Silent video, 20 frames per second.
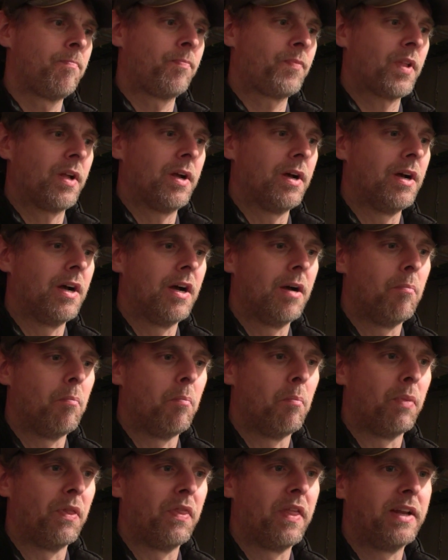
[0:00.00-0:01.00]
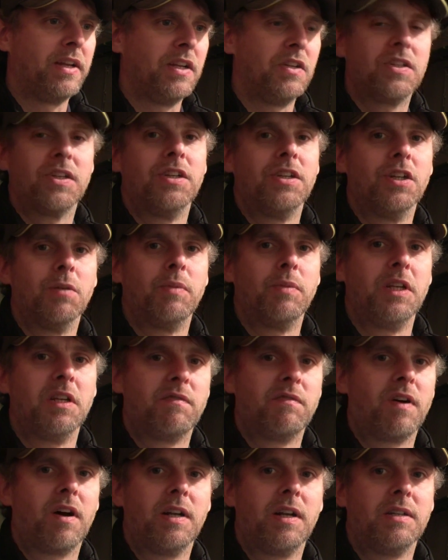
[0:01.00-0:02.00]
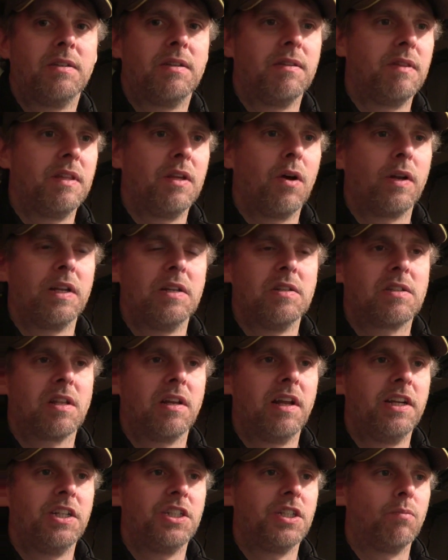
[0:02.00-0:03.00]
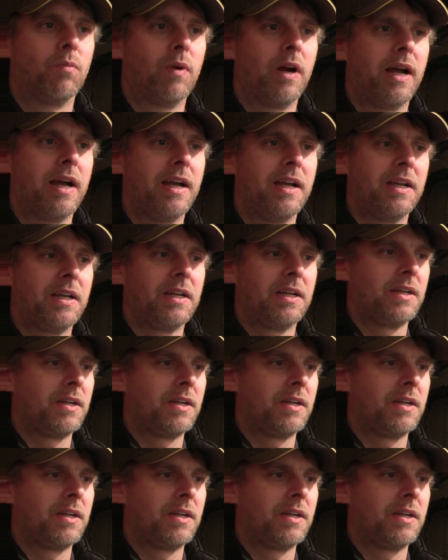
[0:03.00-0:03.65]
Um, but then you turn up and you'd find the odd installation where